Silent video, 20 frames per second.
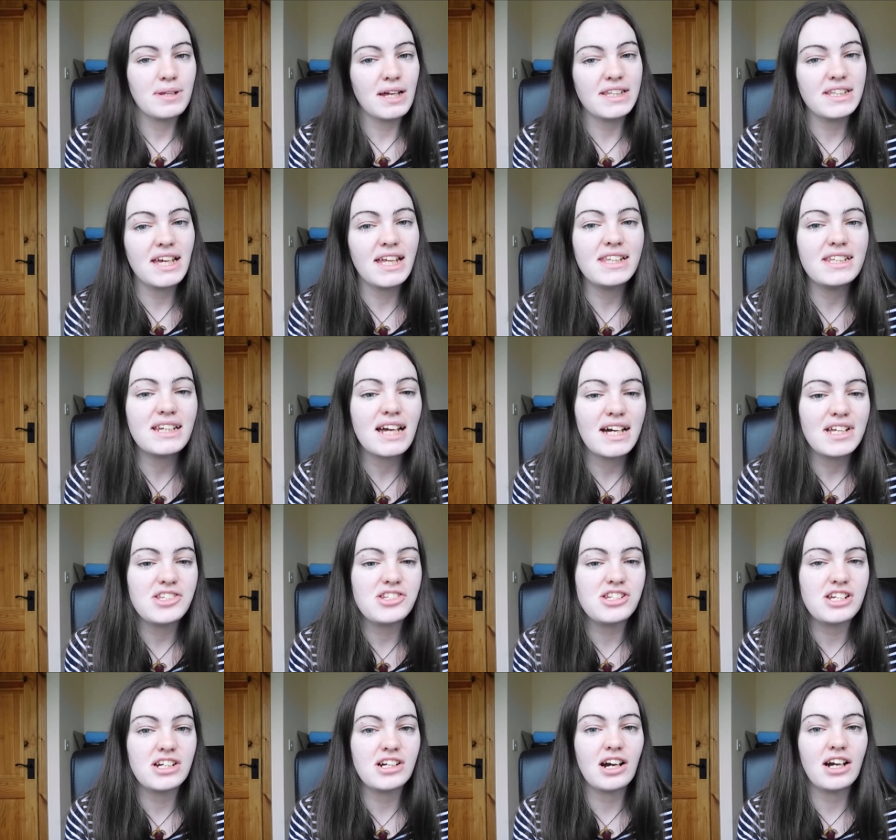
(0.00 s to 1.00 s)
but at the end of
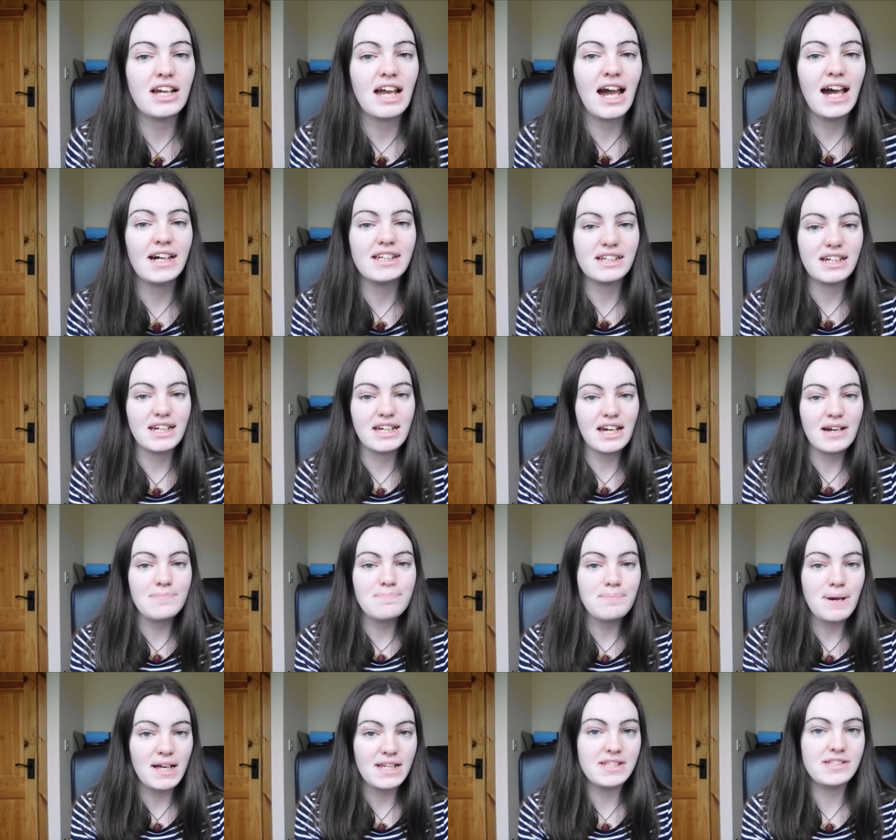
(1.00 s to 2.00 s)
last year, I had hit a
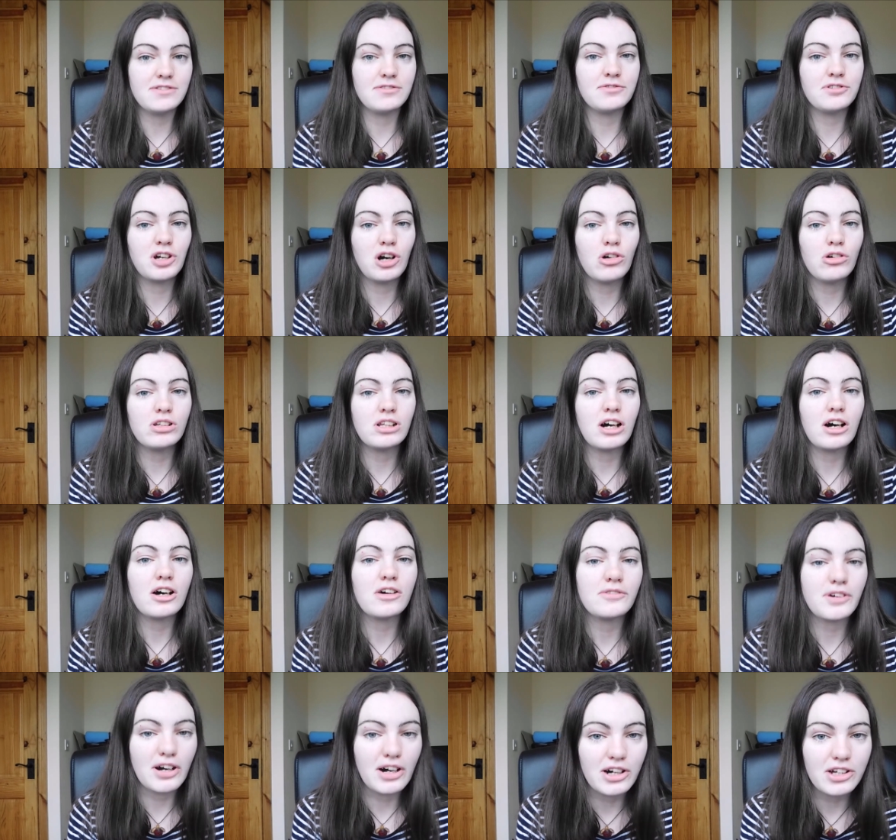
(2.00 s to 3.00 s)
massive goal
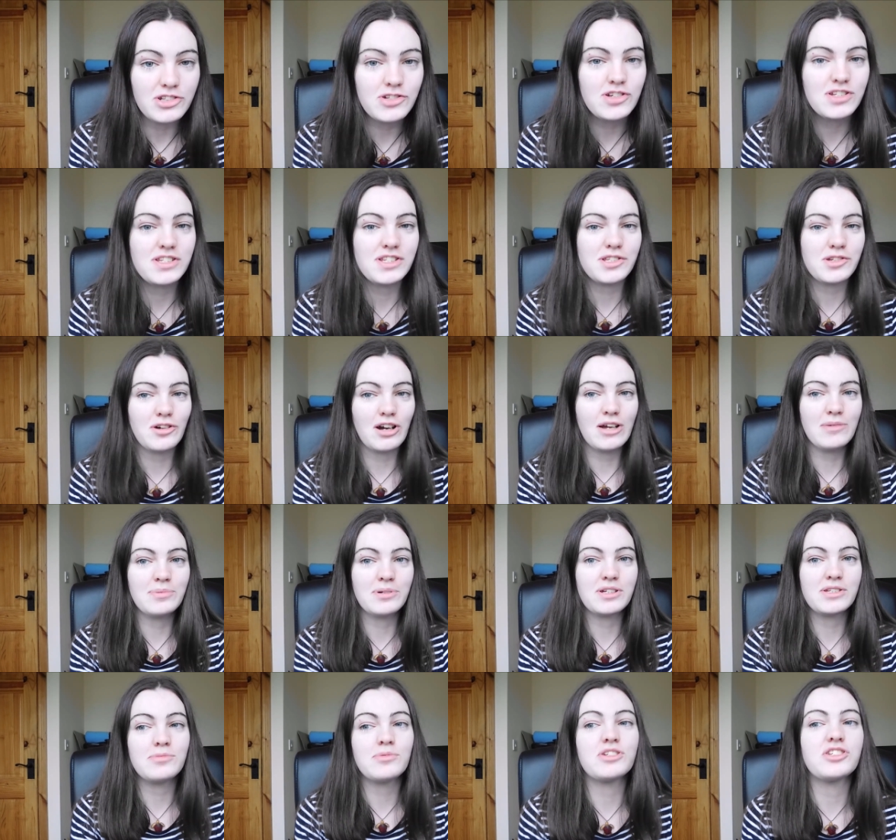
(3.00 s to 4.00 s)
of 100
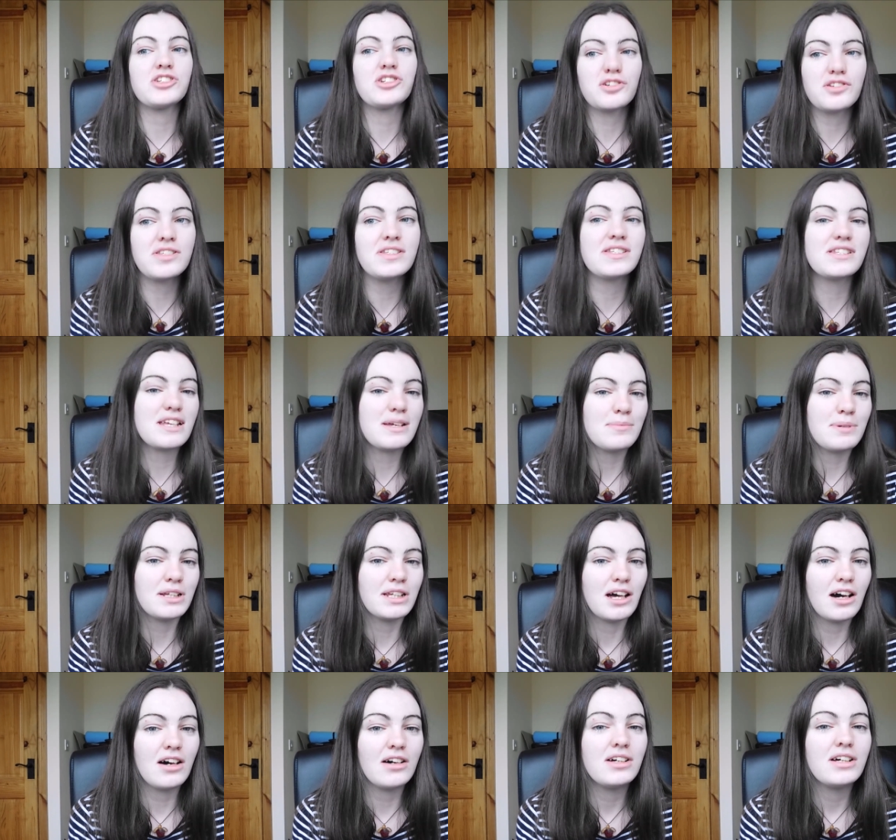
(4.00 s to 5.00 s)
subscribers, which doesn't seem a
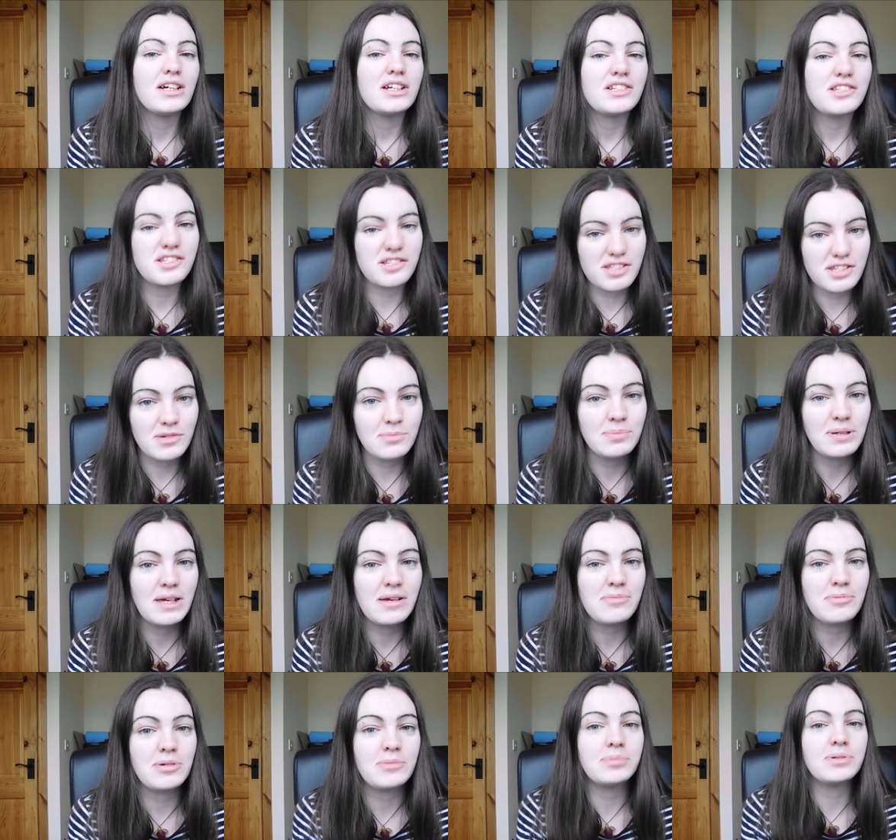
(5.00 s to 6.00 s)
lot to some
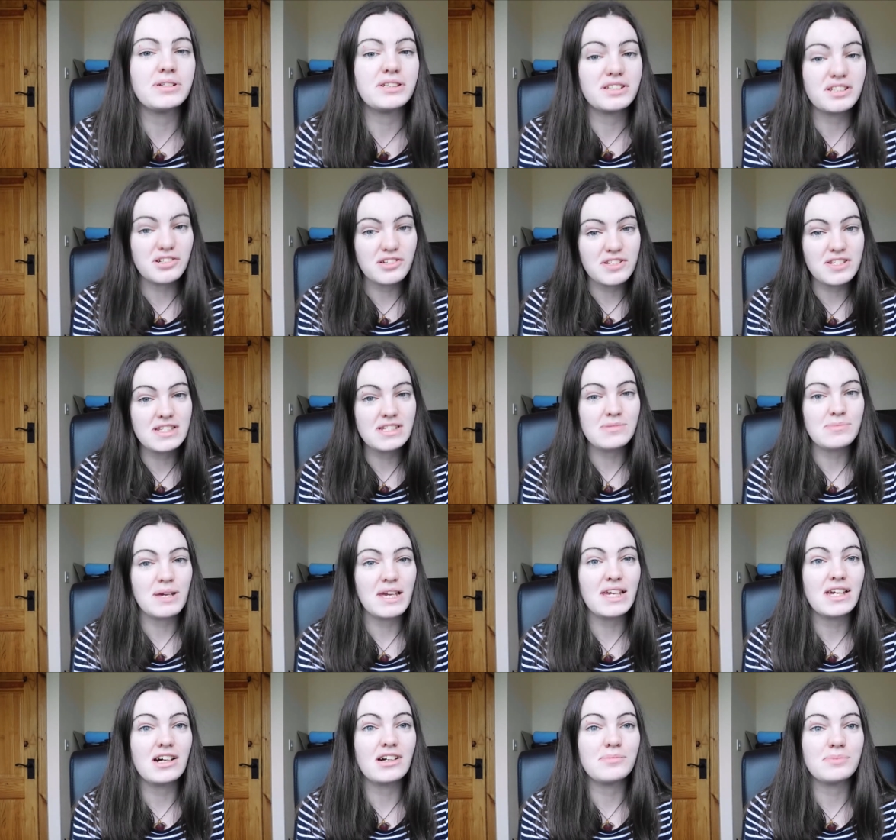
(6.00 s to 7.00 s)
people, but it does to
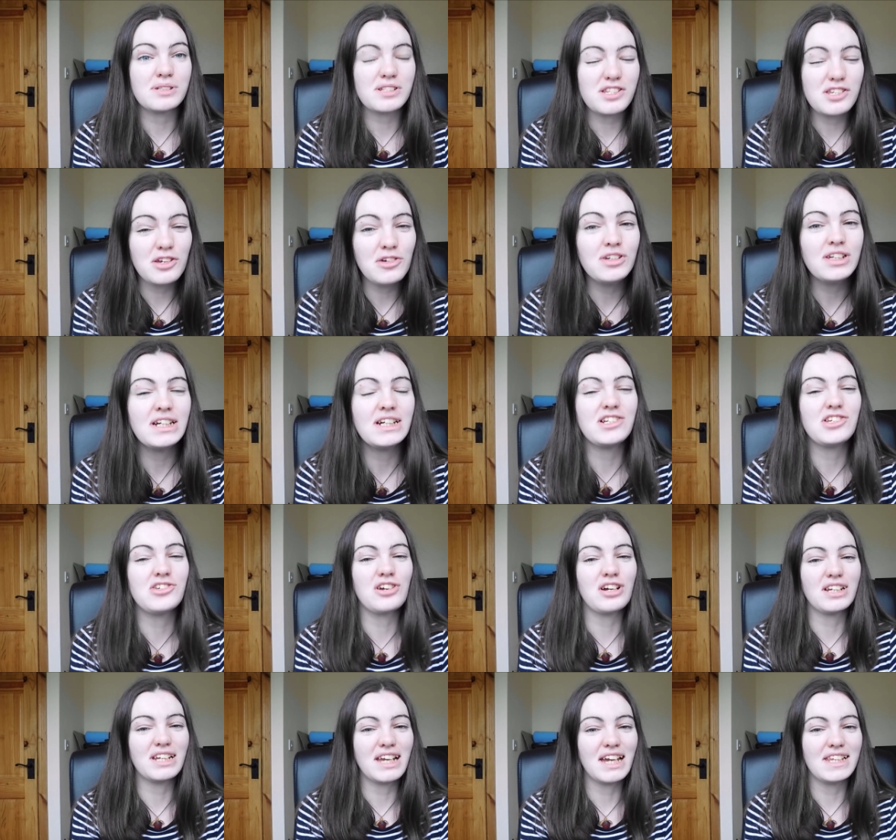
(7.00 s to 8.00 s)
me. I've been two years
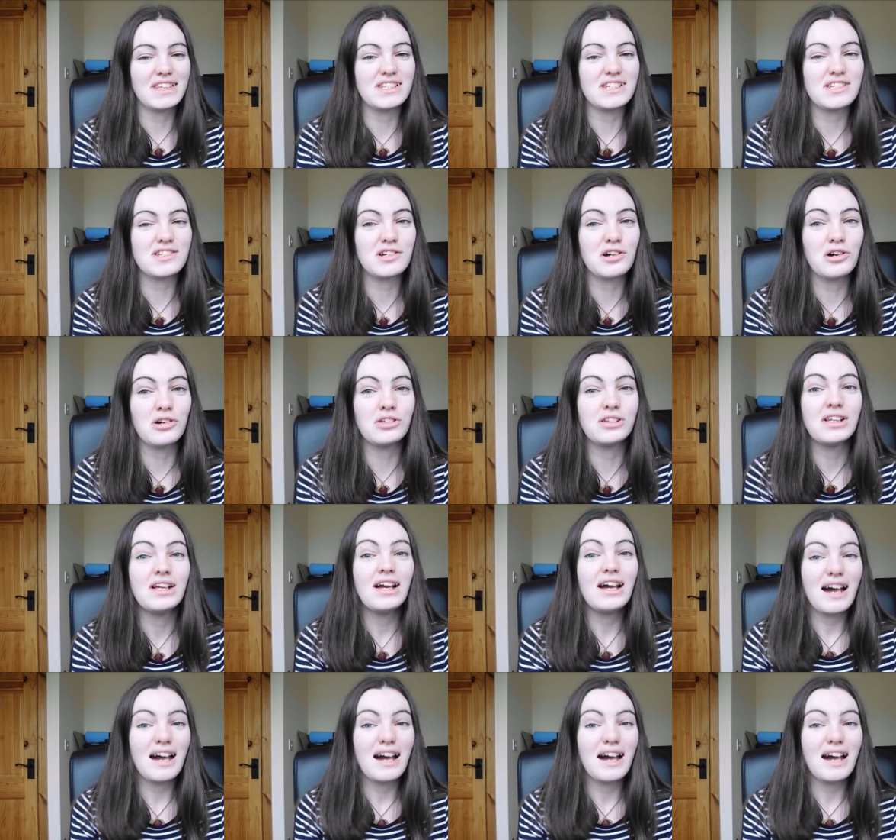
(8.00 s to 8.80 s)
trying to get this goal